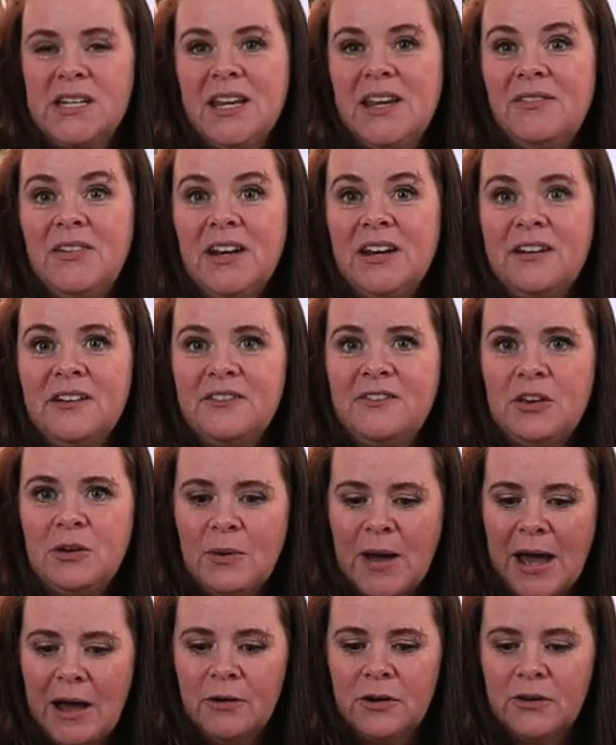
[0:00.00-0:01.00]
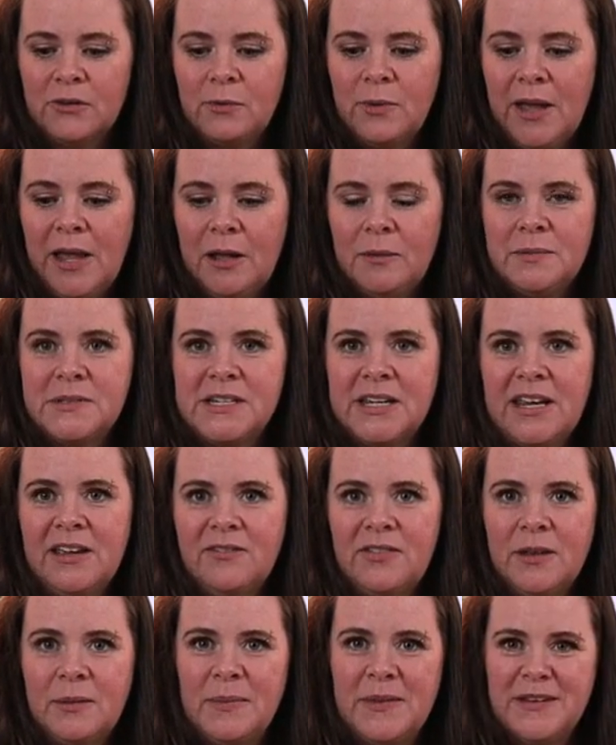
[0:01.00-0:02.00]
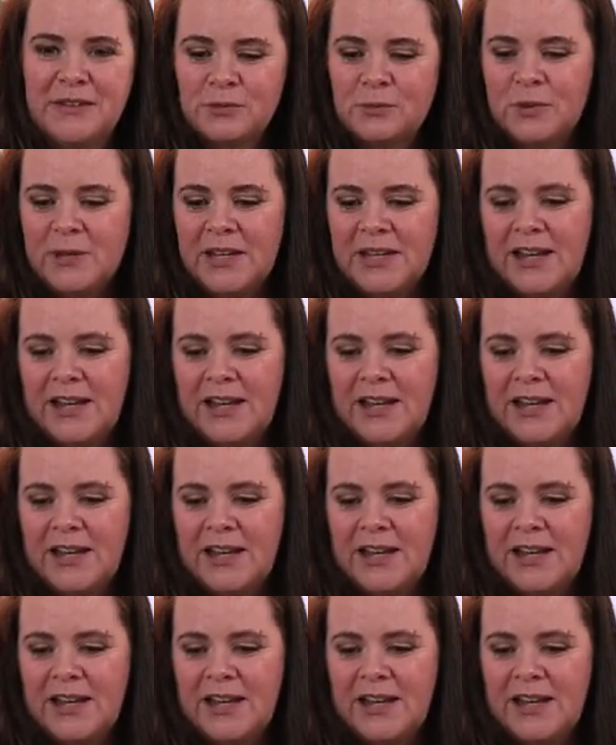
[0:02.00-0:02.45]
even in a few hours, will help to give them this really